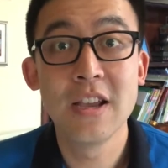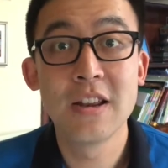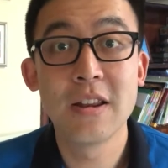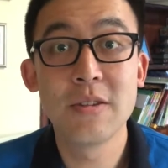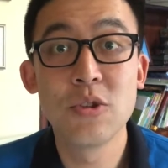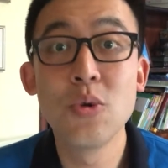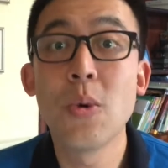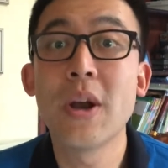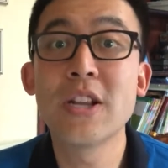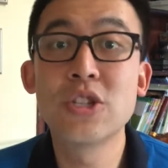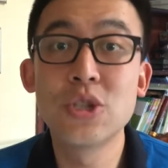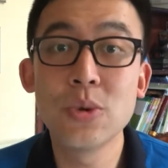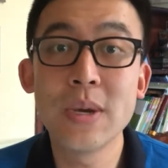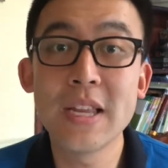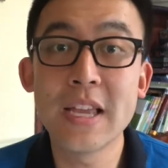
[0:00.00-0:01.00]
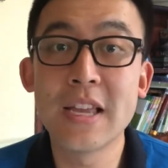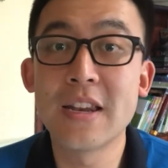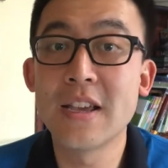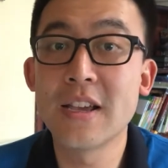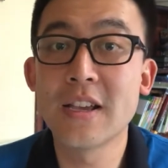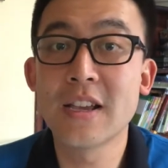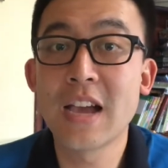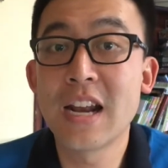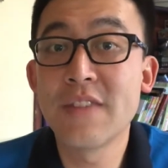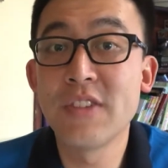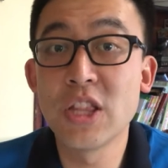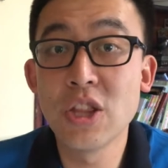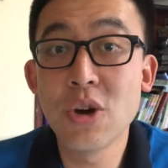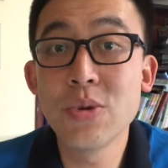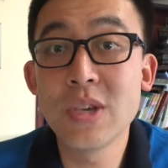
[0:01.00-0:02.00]
You want to do it in a kind of a
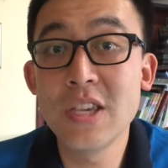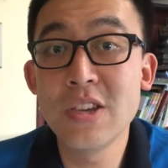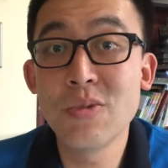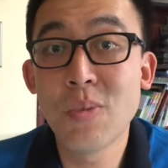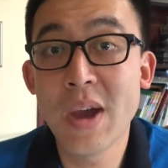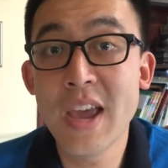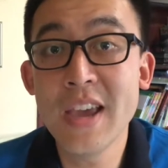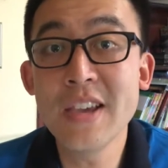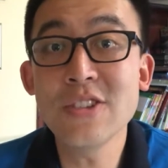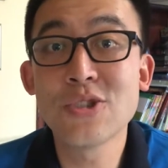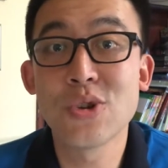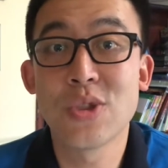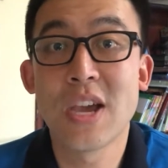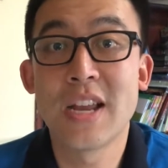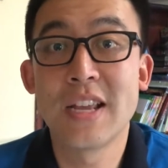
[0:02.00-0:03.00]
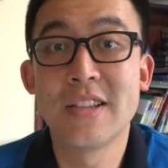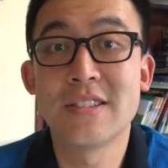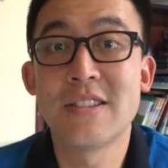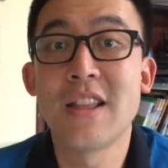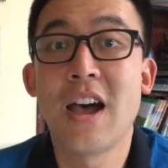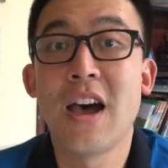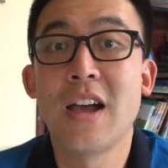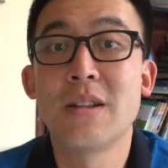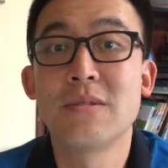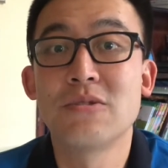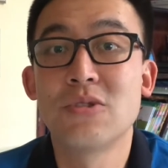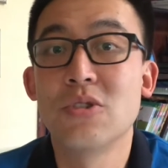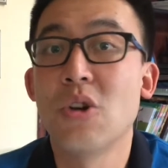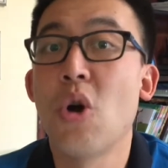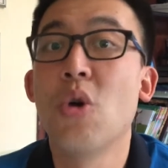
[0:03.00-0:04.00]
low-key way so that it's not
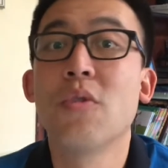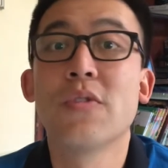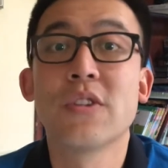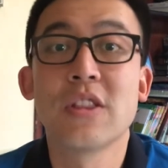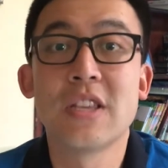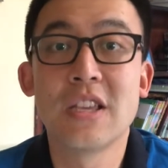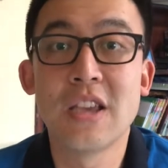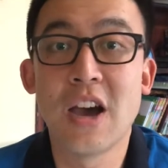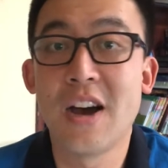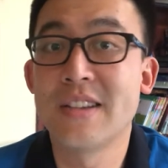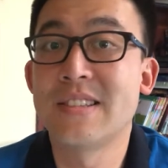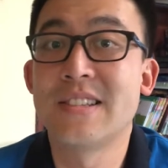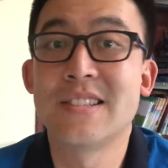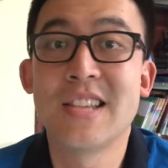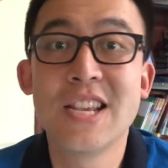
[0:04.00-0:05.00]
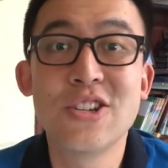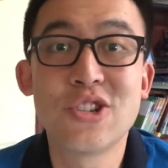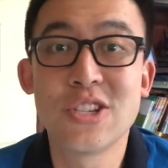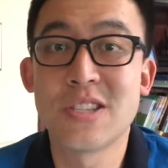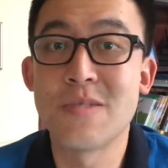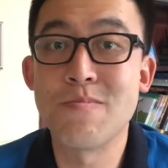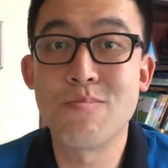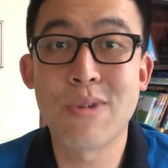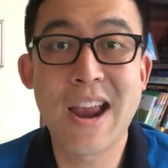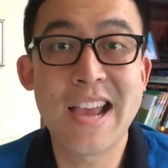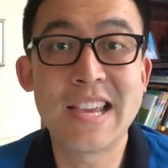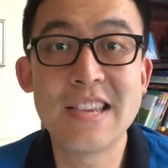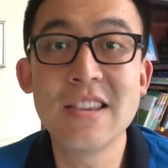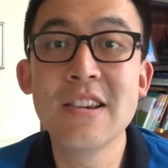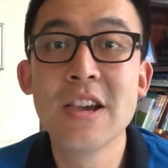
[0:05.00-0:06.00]
overly ostentatious and
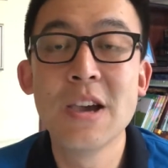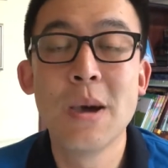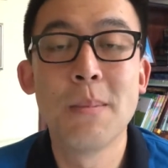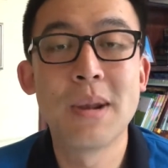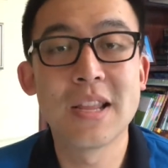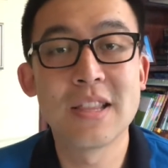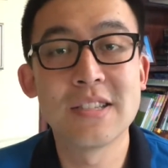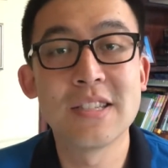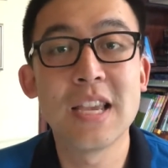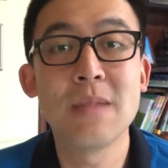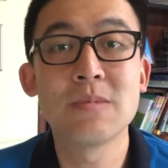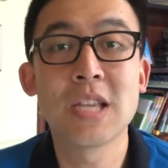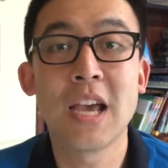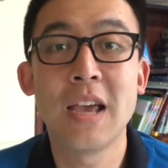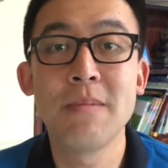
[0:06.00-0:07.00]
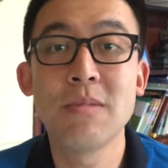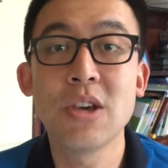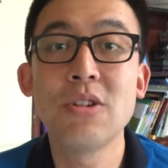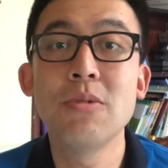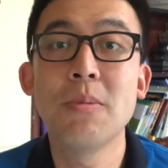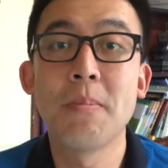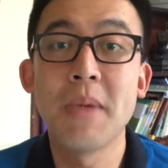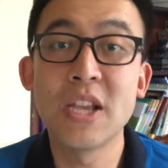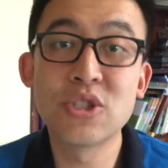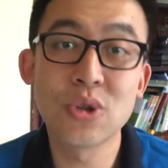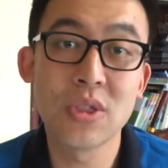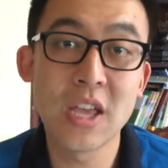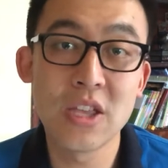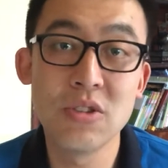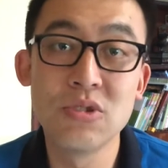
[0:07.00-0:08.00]
braggy, but at the same time though, make sure
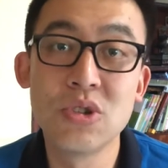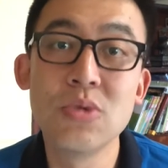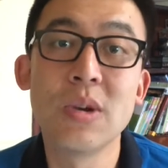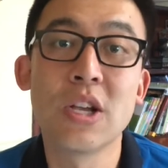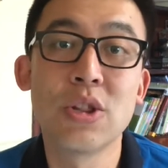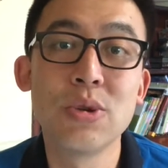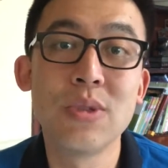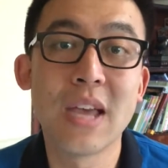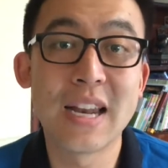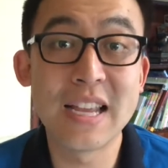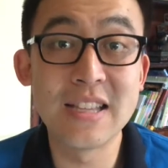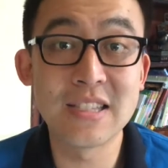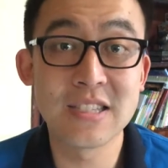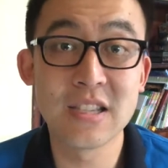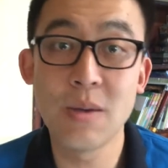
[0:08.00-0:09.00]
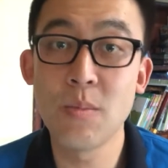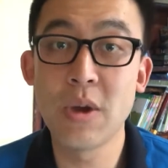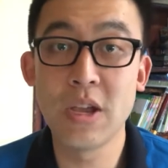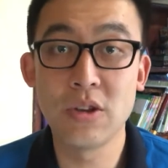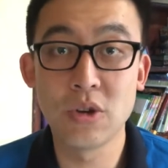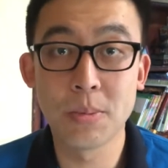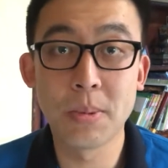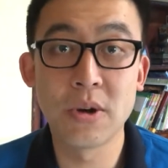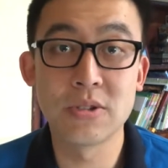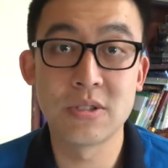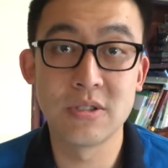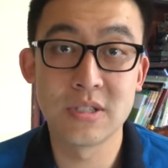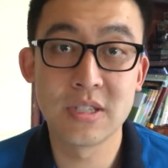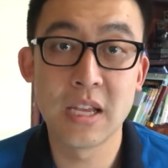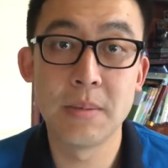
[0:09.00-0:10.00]
that you do include that in some way in your
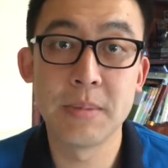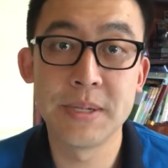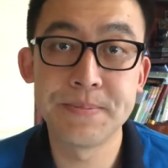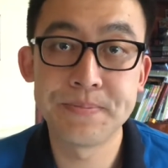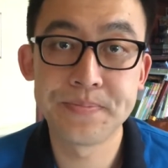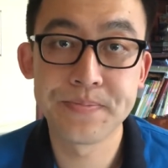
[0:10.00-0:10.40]
personal statement.